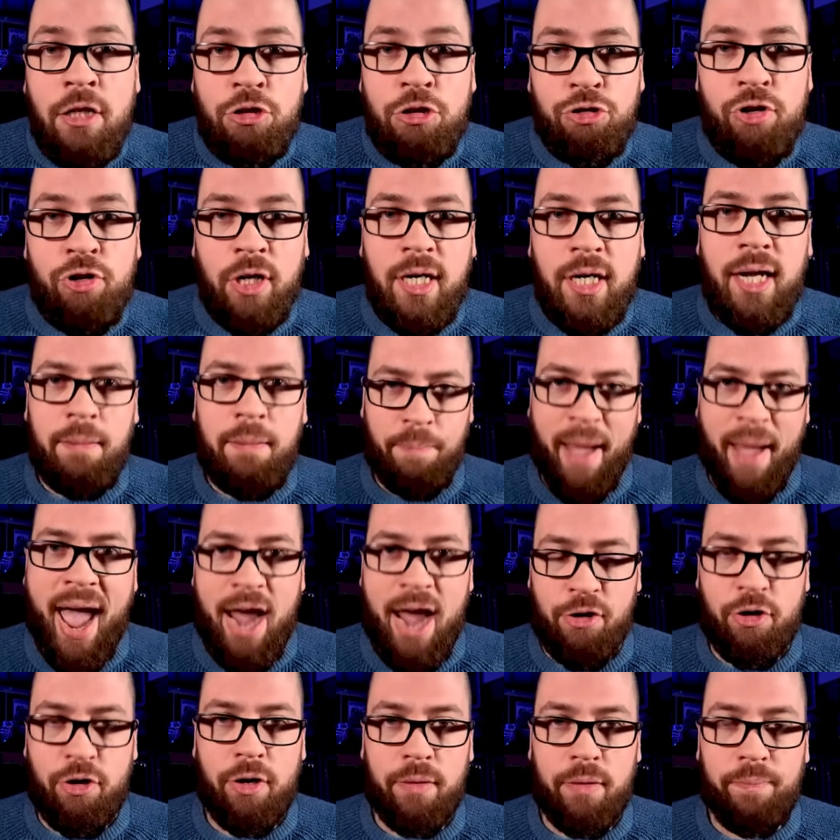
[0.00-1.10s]
intricate
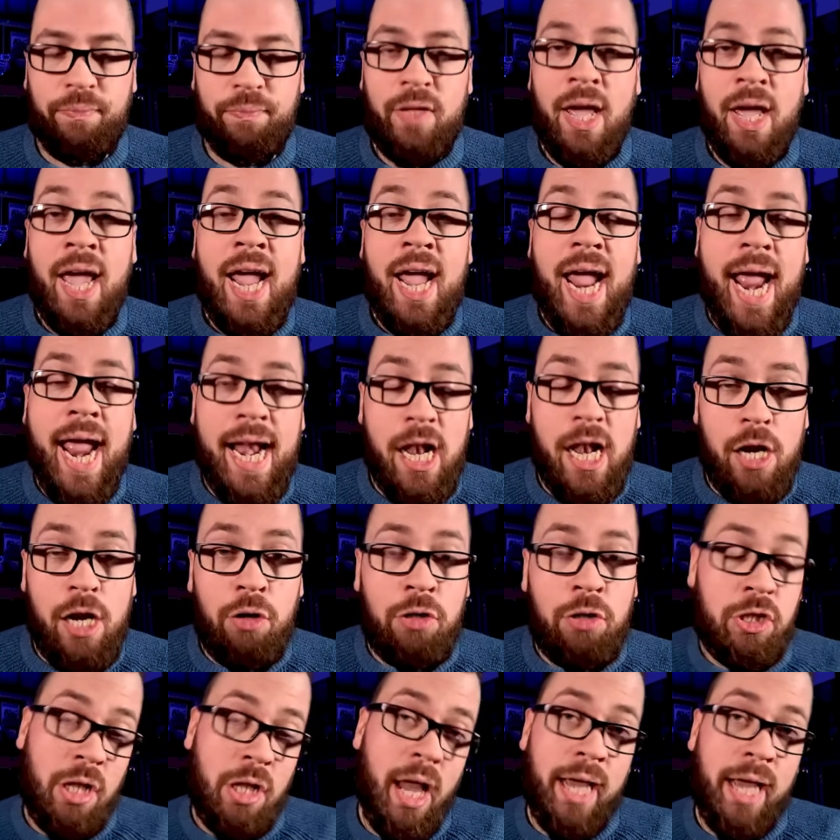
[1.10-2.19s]
pattern. It
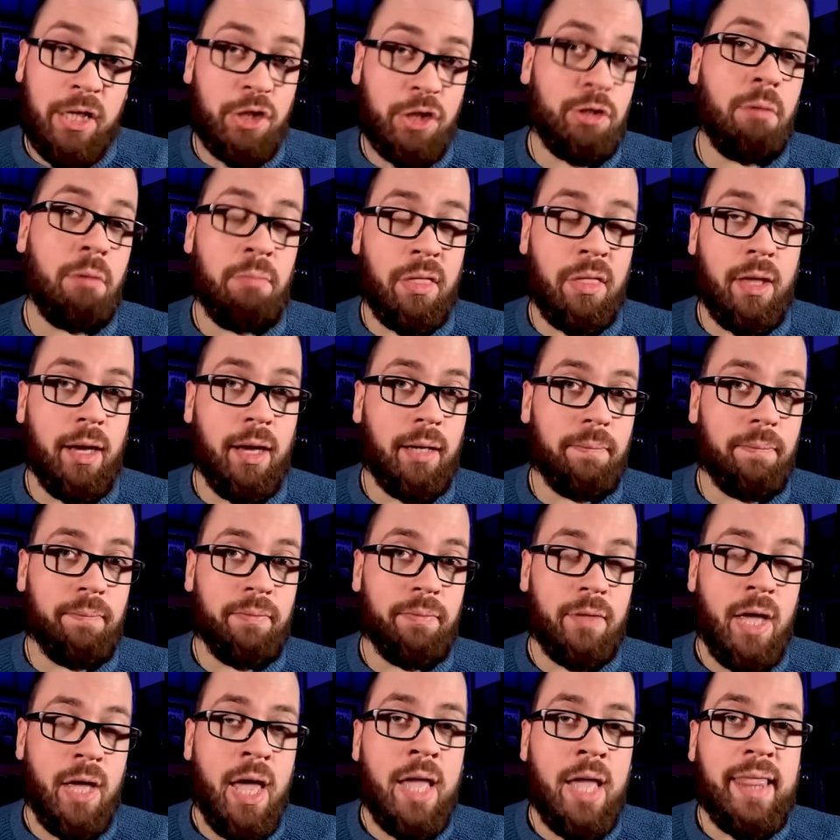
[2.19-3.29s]
looks like
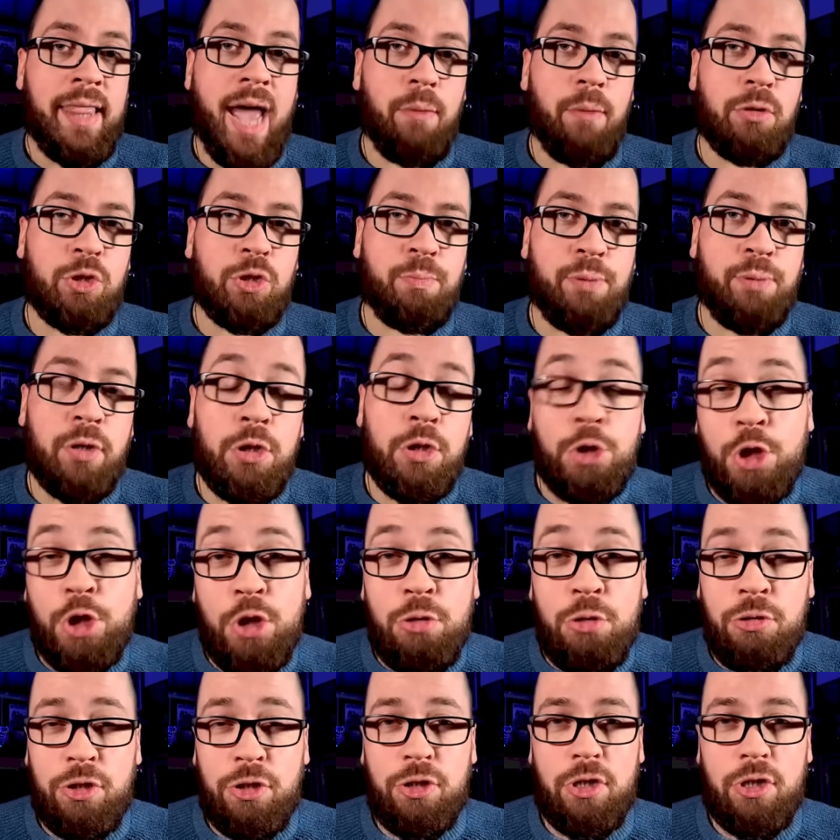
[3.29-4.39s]
something that was
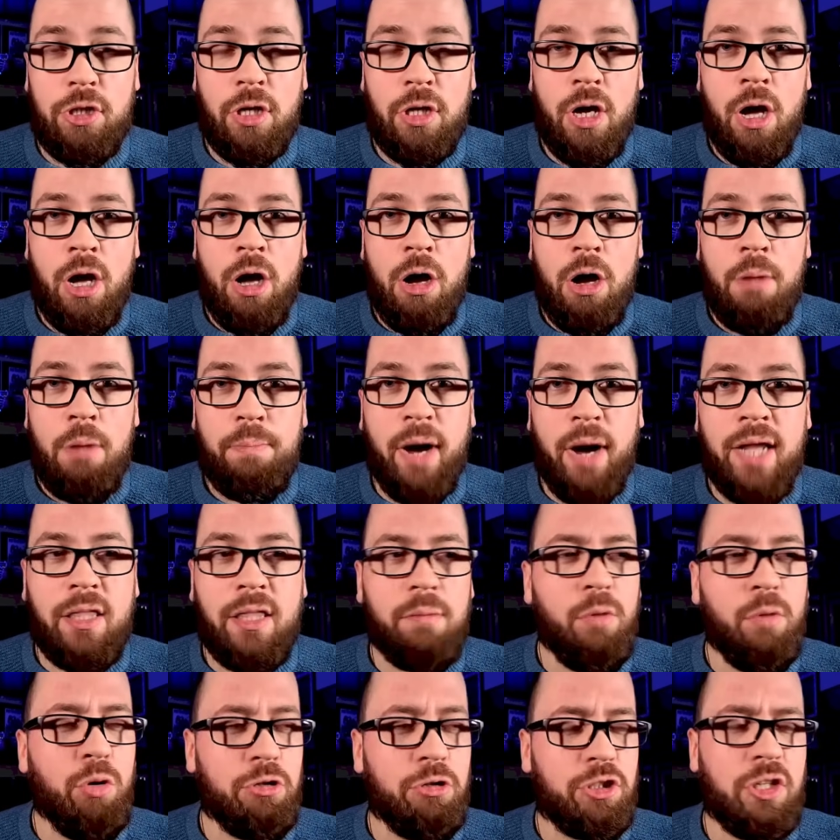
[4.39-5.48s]
produced by
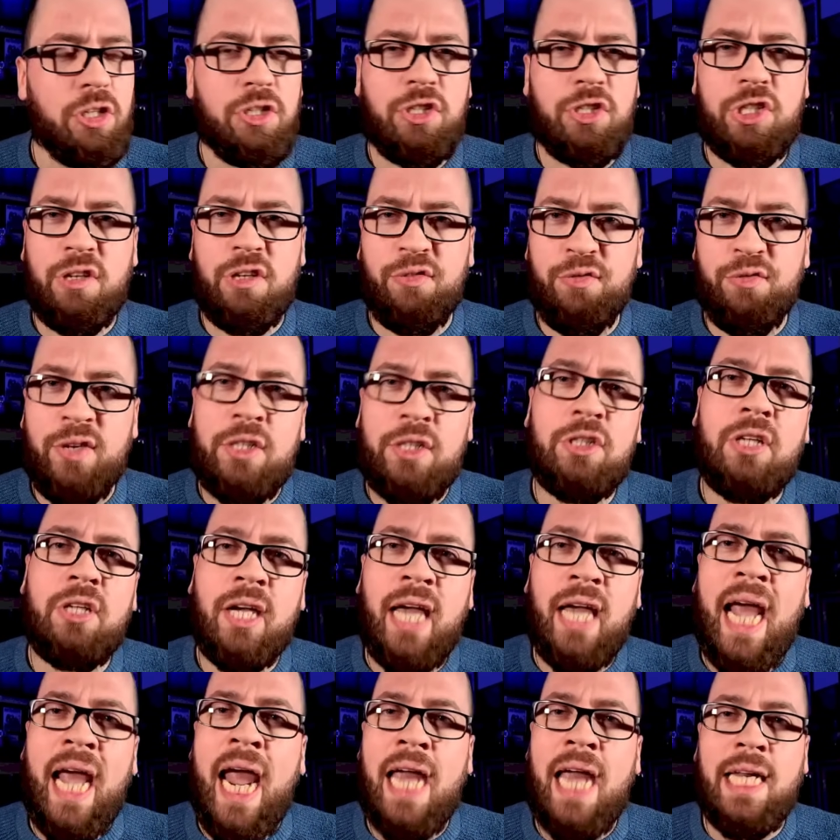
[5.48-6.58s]
the most
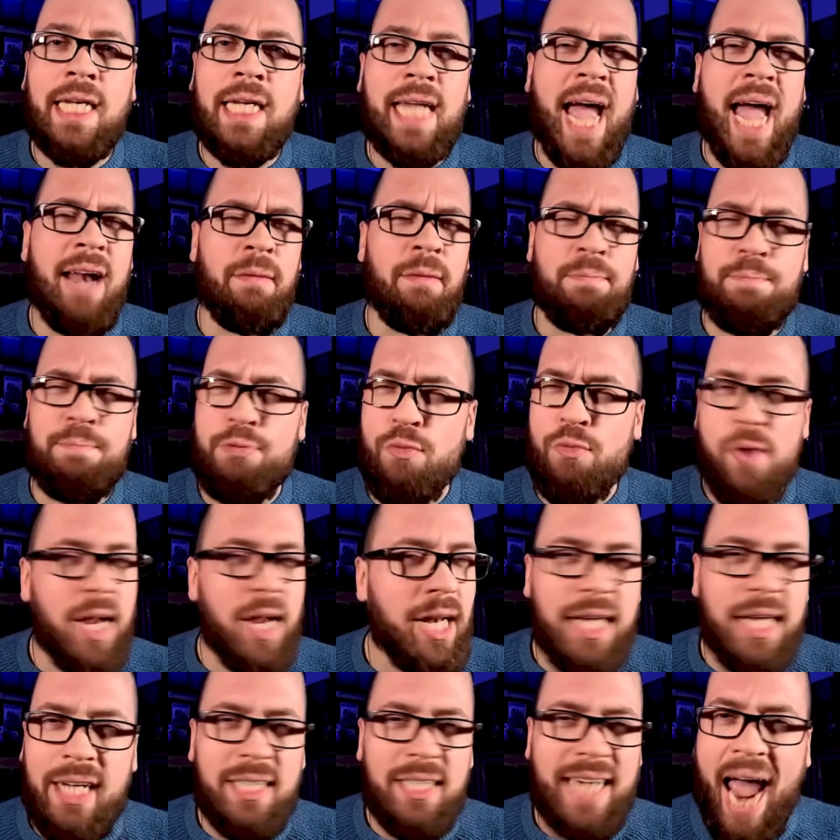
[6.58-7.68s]
sophisticated and
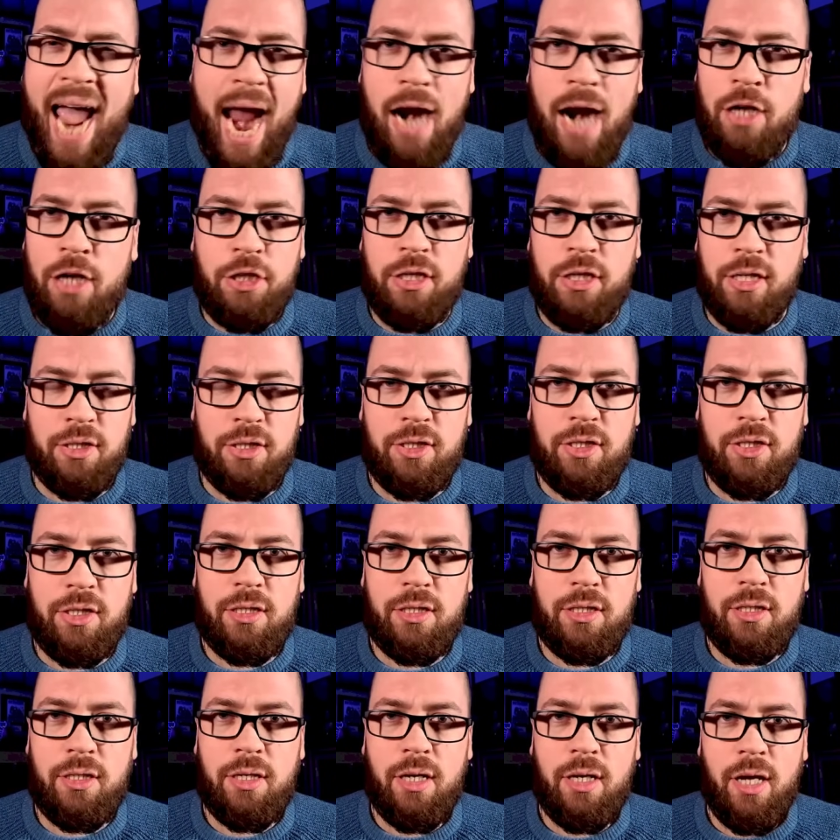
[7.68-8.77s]
brilliant
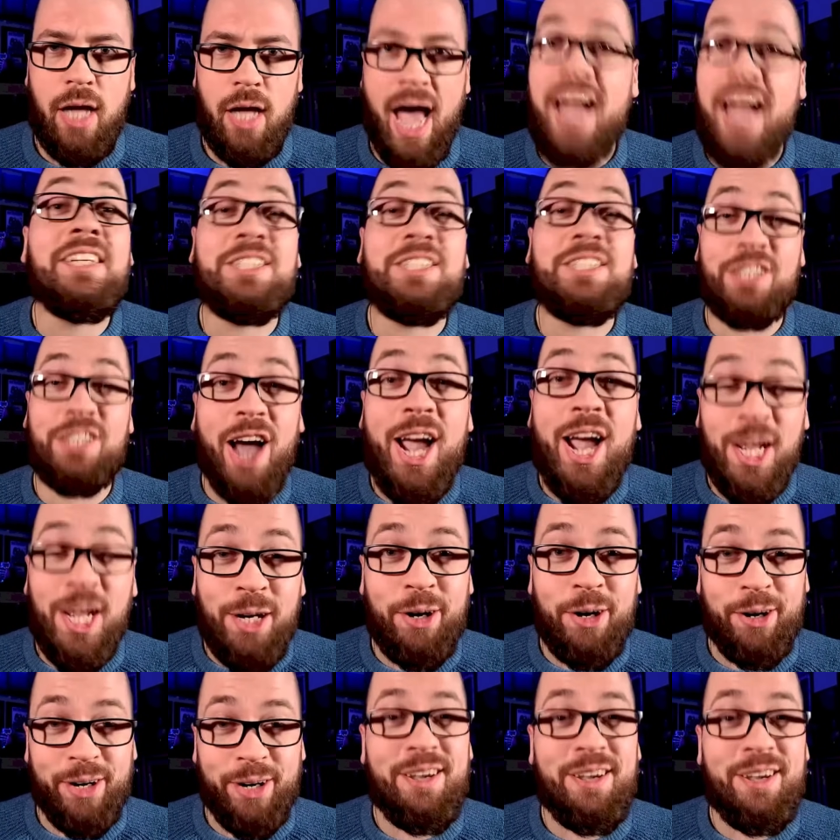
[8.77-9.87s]
artists, a
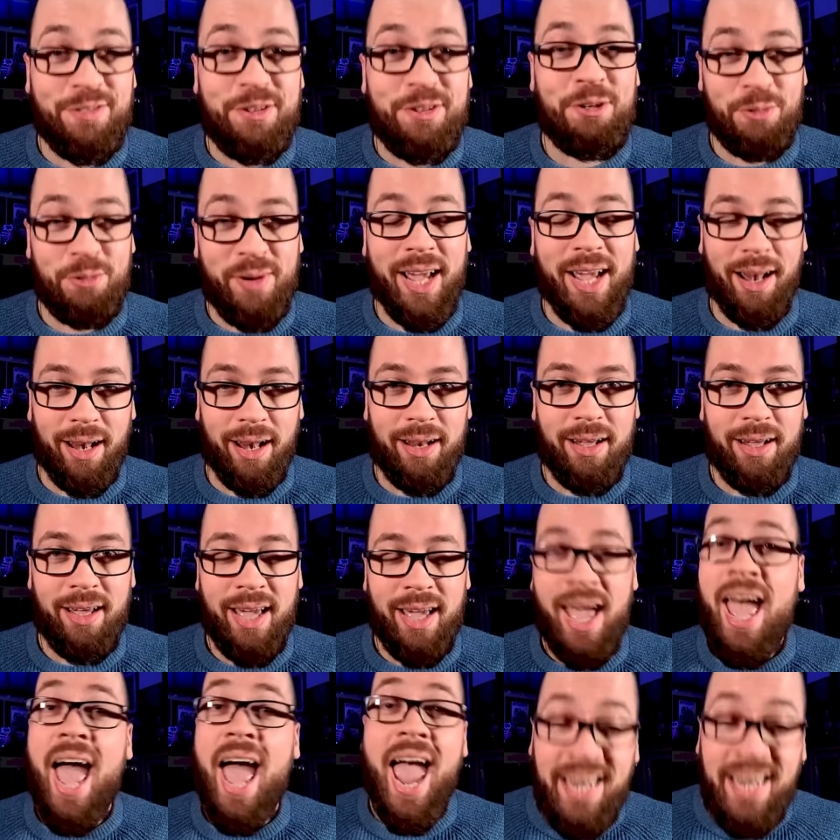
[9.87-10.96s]
designer, if you will.
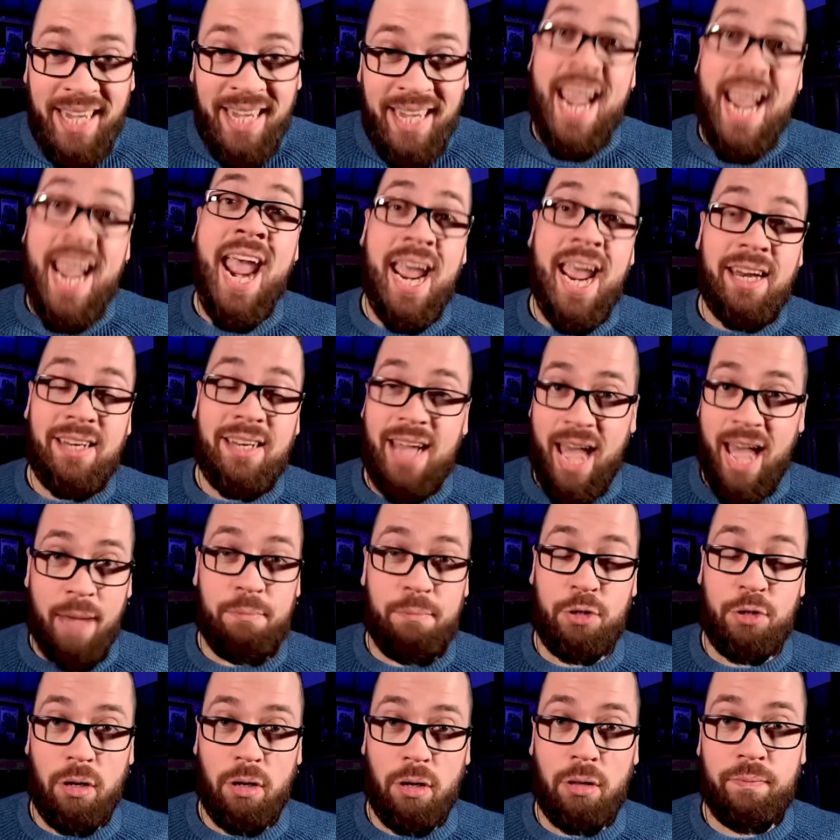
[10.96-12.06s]
And yet,
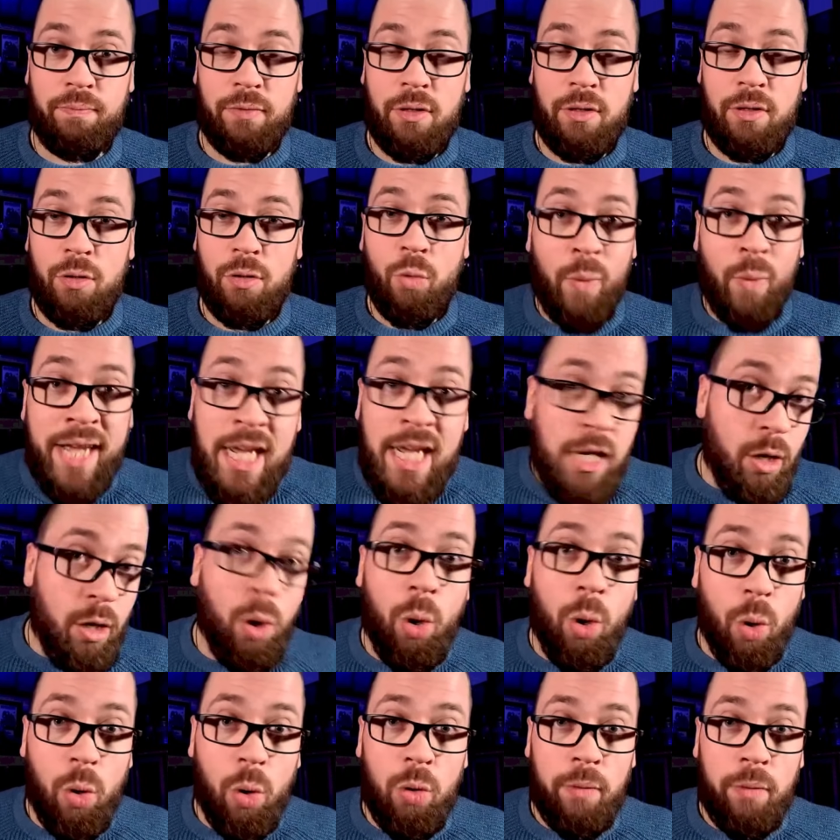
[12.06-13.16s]
Abdul, we
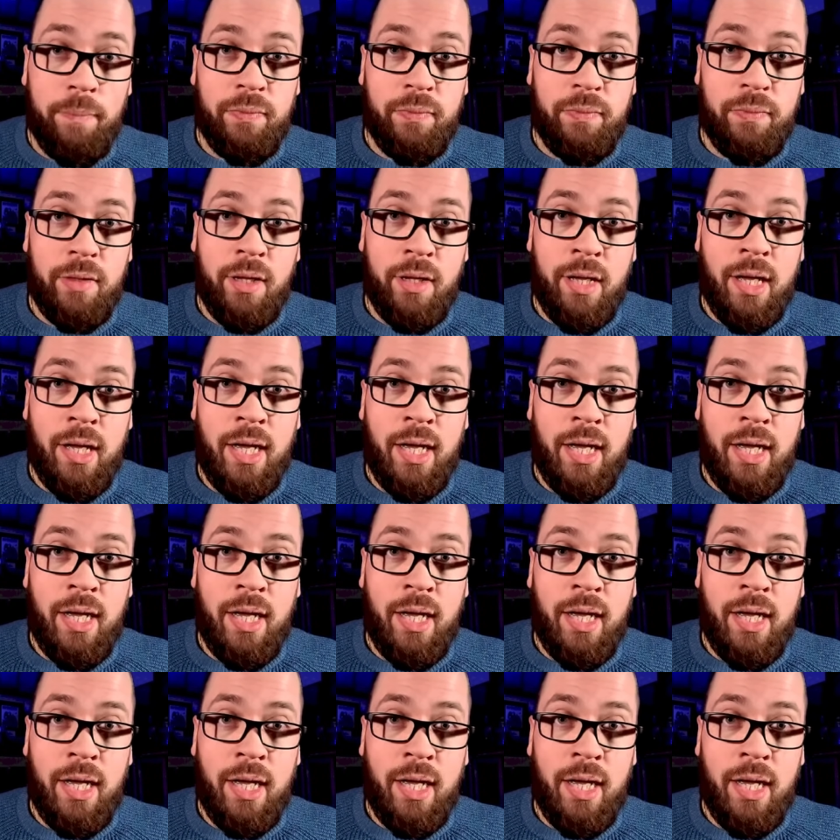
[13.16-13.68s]
know